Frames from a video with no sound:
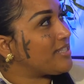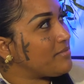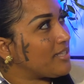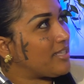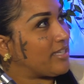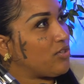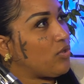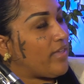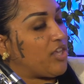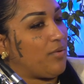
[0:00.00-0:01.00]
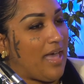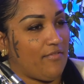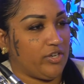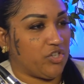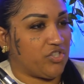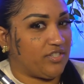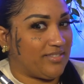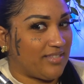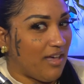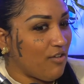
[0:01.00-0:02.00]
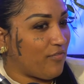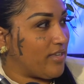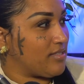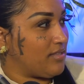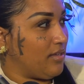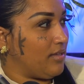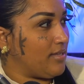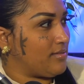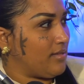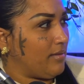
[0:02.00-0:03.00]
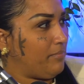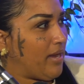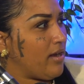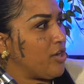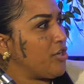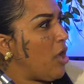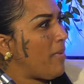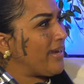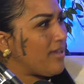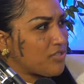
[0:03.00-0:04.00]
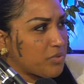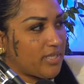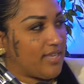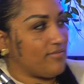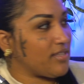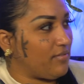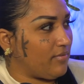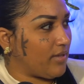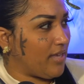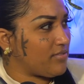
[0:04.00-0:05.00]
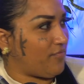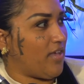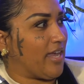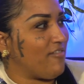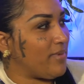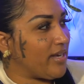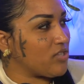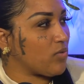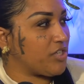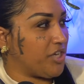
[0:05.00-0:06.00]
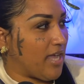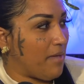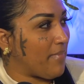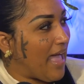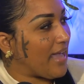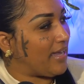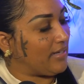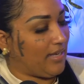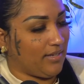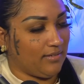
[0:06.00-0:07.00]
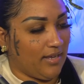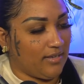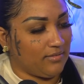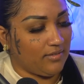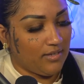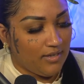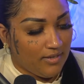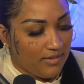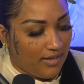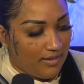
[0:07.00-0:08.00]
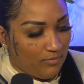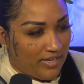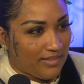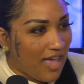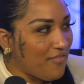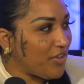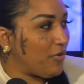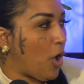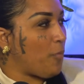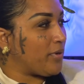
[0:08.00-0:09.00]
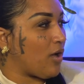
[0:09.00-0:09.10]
seems like the guilt that you have on yourself is the barrier. Nobody else really gives a fuck. Everybody else wants you to come back and we love you, open